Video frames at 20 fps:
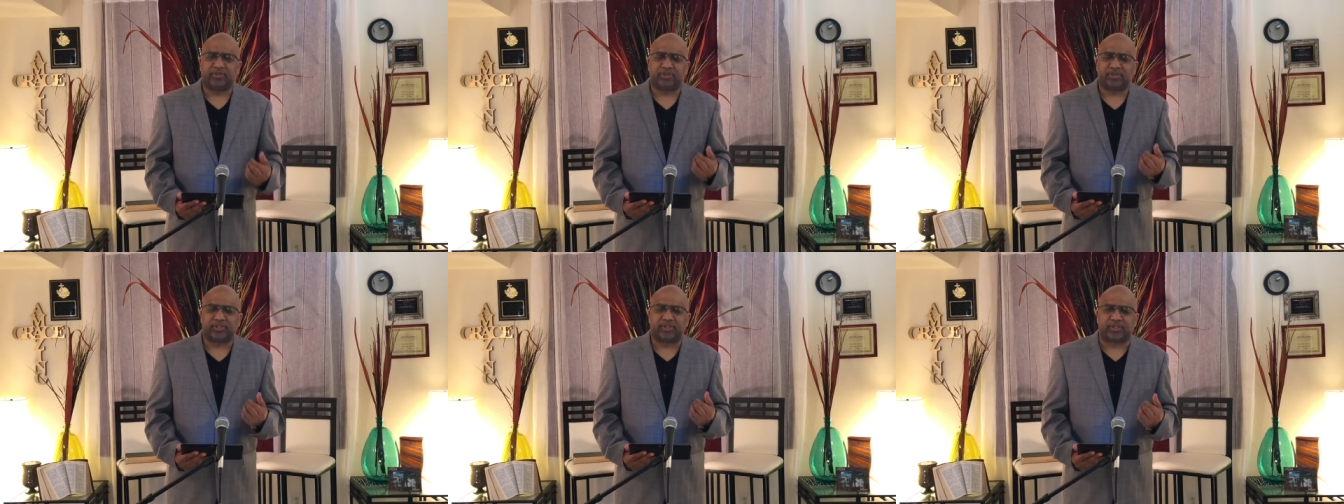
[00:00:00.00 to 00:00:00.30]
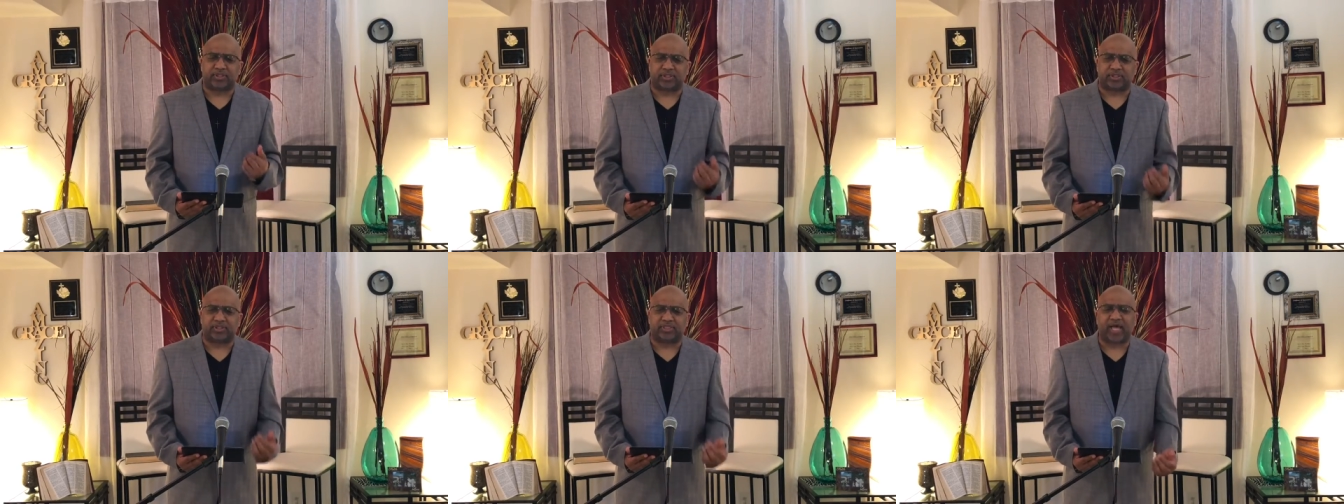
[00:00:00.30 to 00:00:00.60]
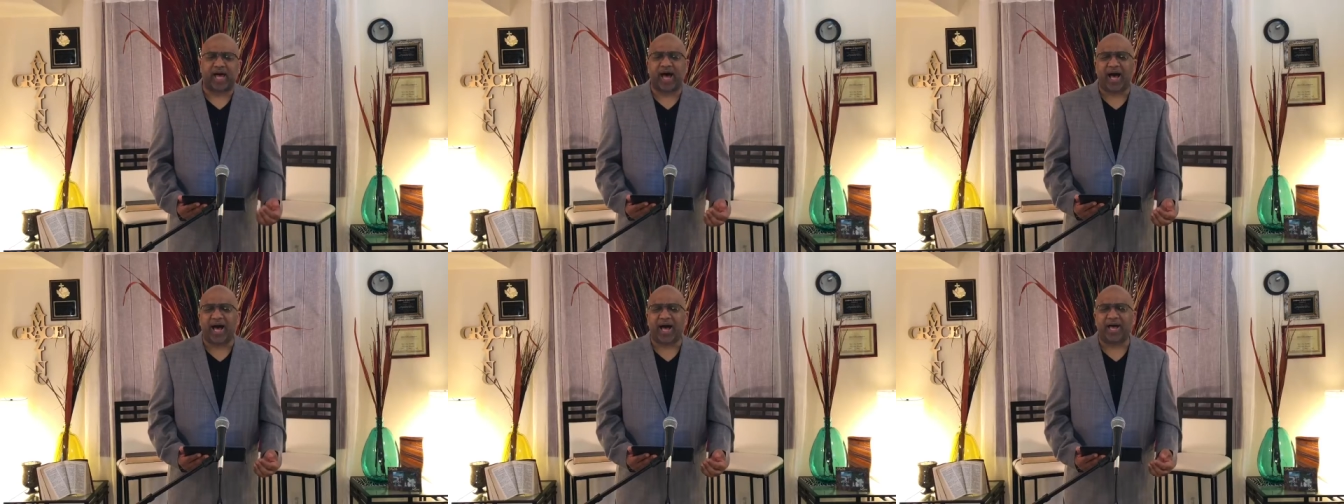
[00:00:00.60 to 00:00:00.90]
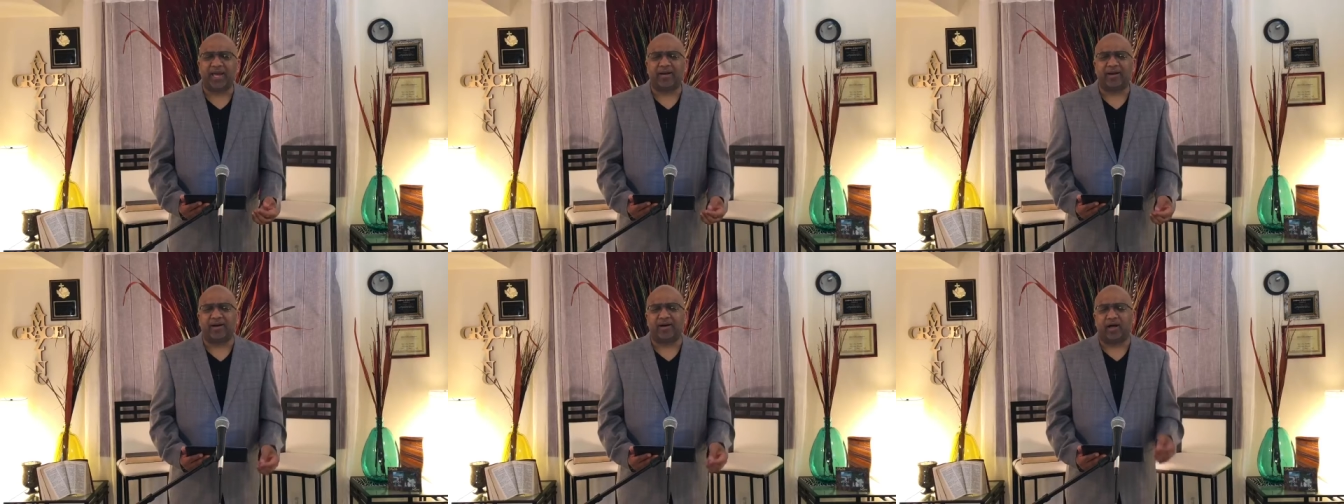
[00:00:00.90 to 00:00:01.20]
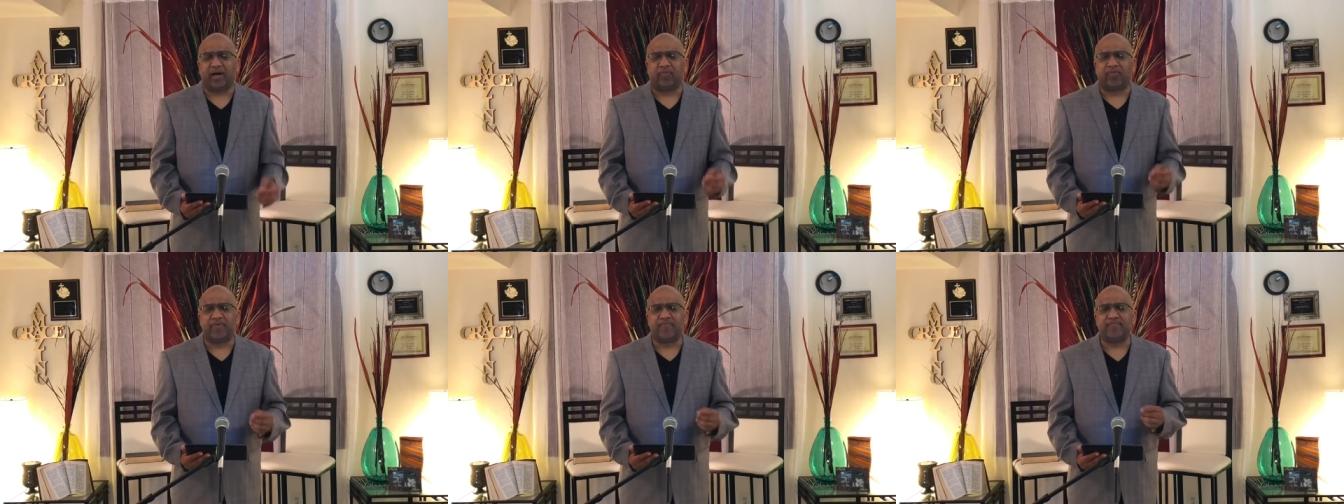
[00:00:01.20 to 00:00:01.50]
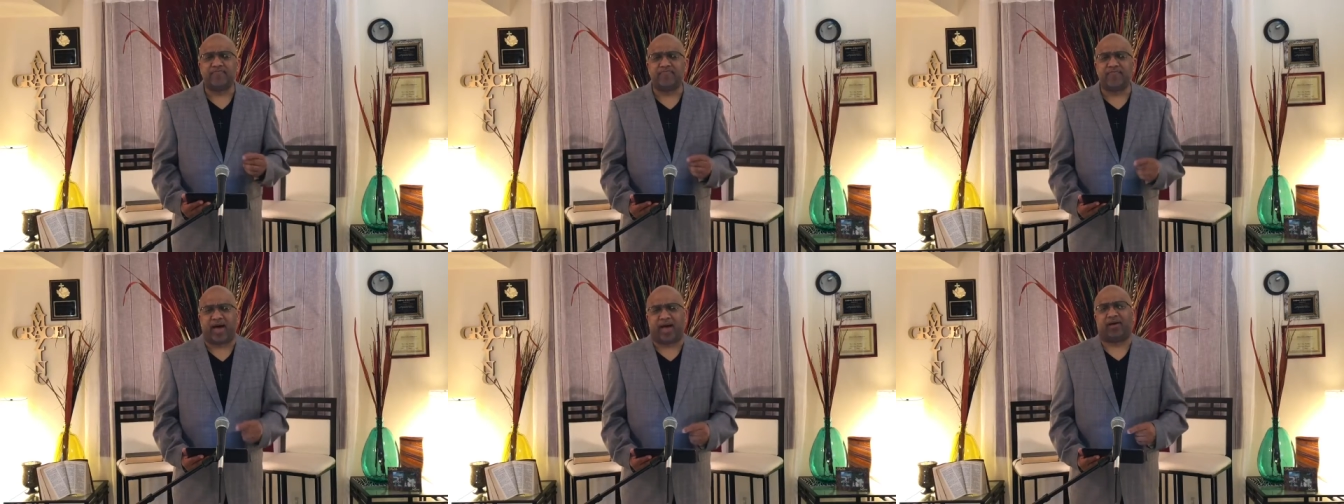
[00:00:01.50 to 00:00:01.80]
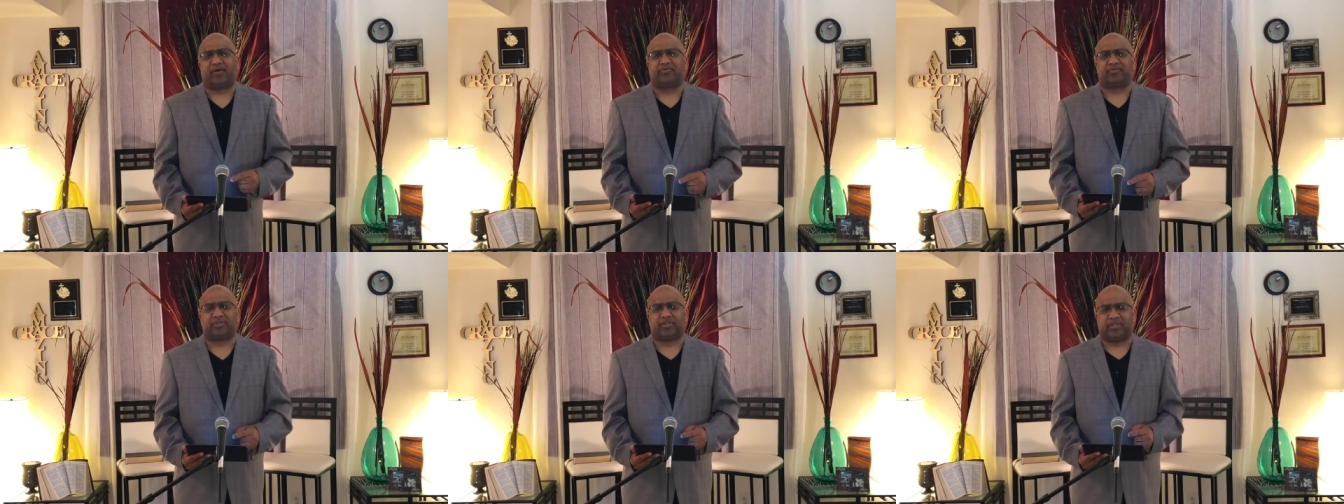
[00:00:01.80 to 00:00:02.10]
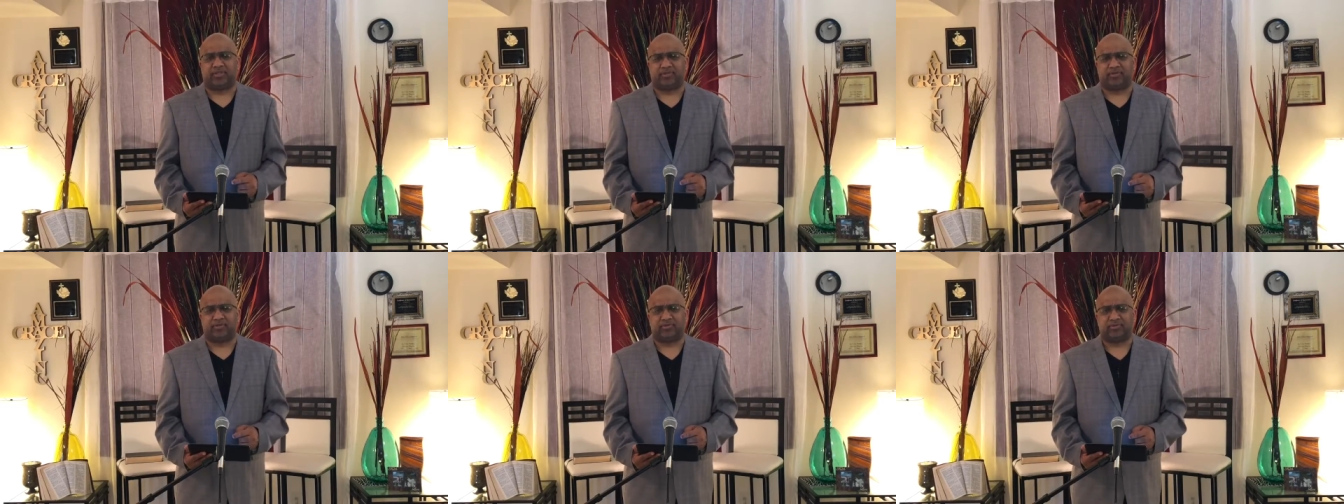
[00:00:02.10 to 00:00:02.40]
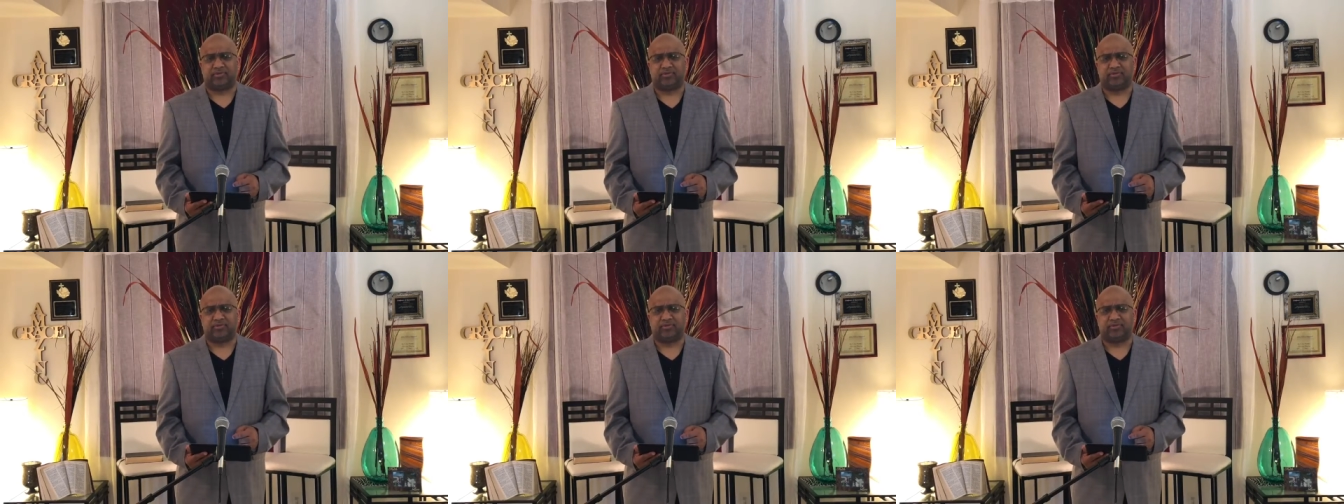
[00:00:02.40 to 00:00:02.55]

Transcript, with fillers: side of the mountain